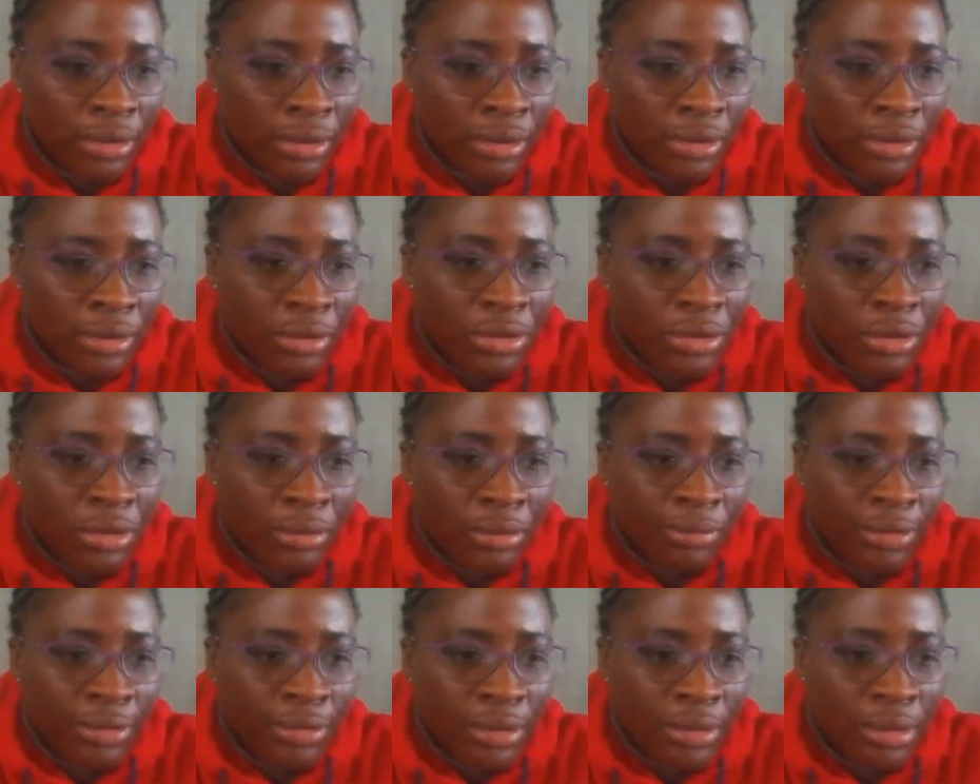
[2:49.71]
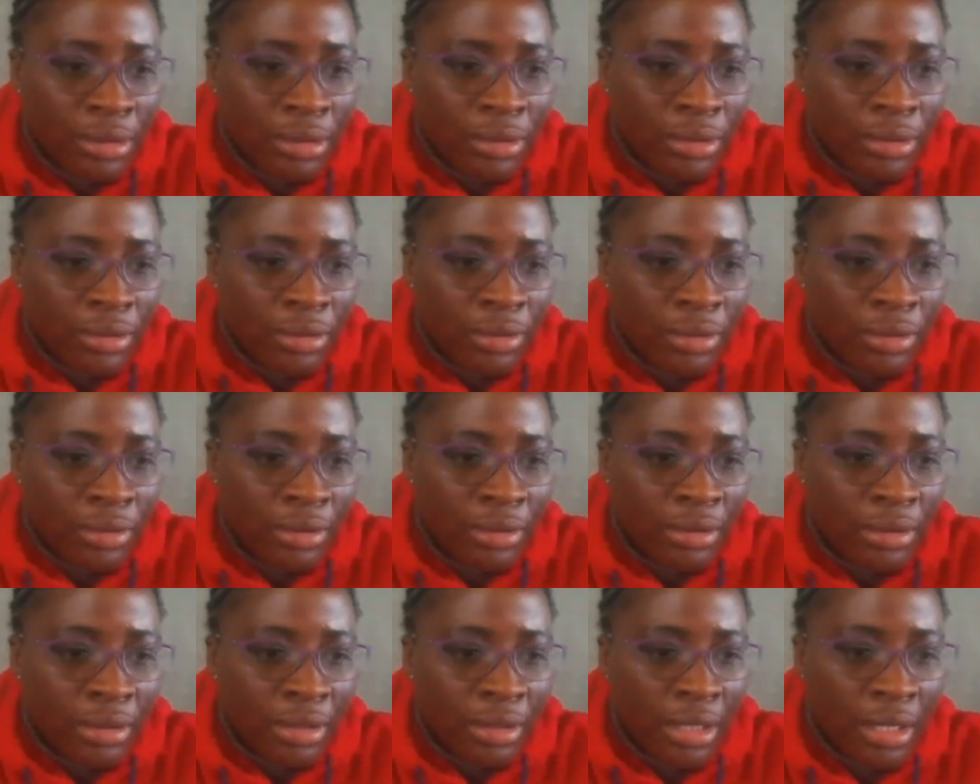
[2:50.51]
YouTube video,
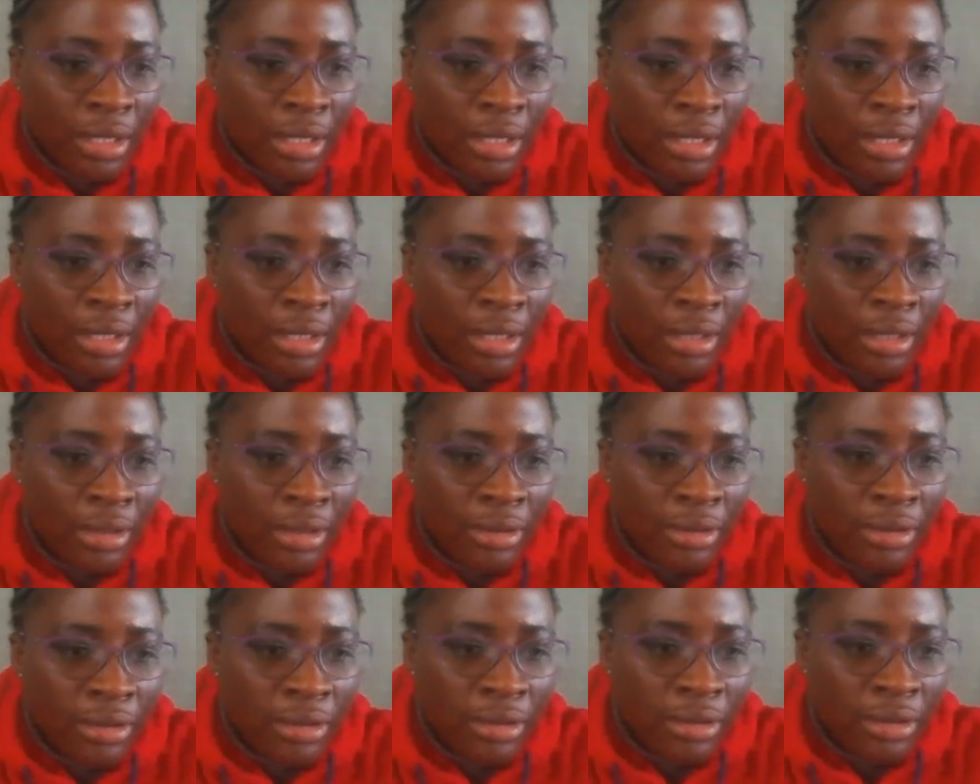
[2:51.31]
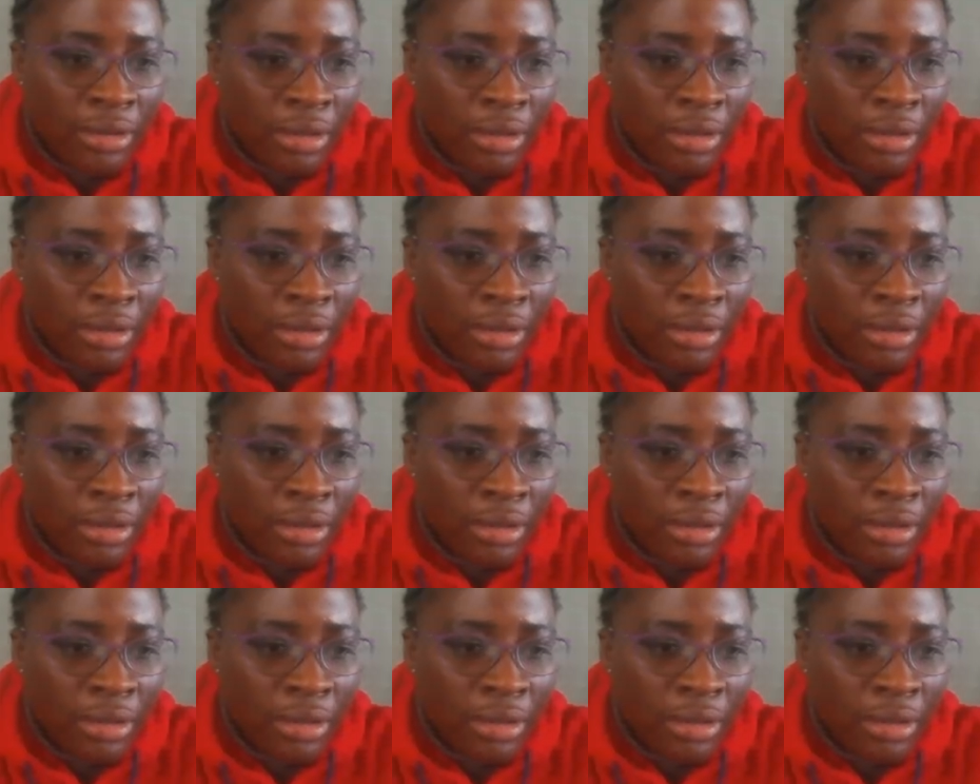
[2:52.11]
and